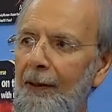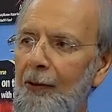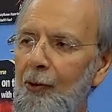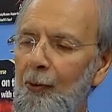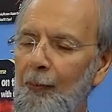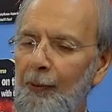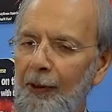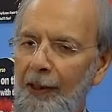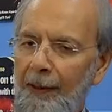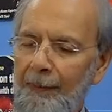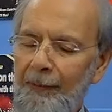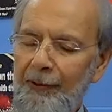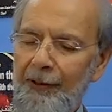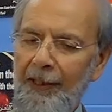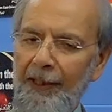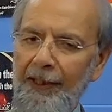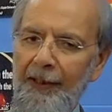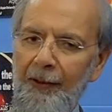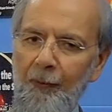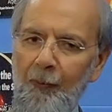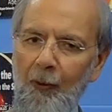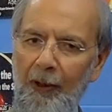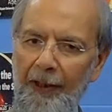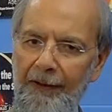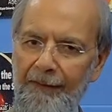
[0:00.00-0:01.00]
to become a
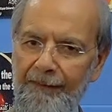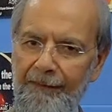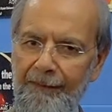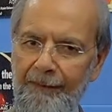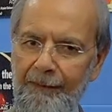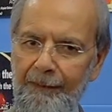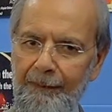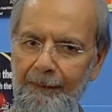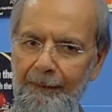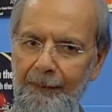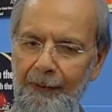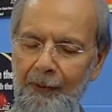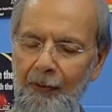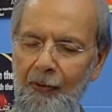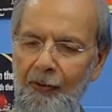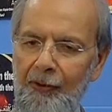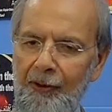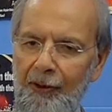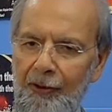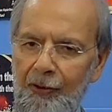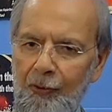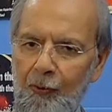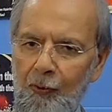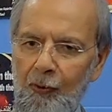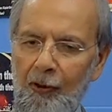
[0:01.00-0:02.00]
second wife, because
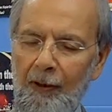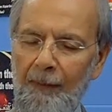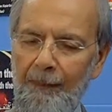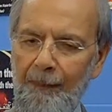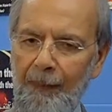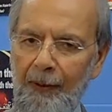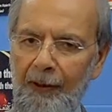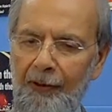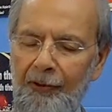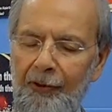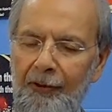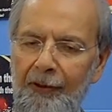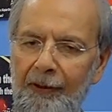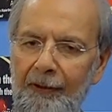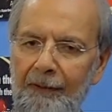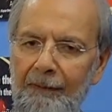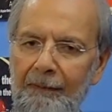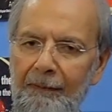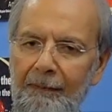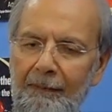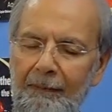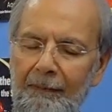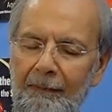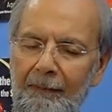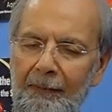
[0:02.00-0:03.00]
there is no compulsion
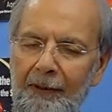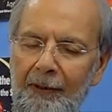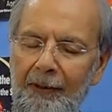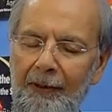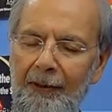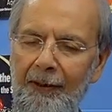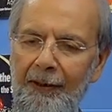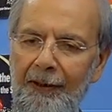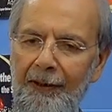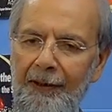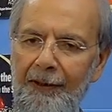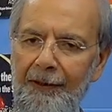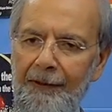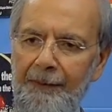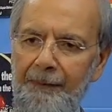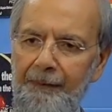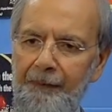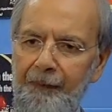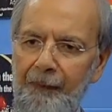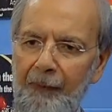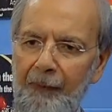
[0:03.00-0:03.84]
in this.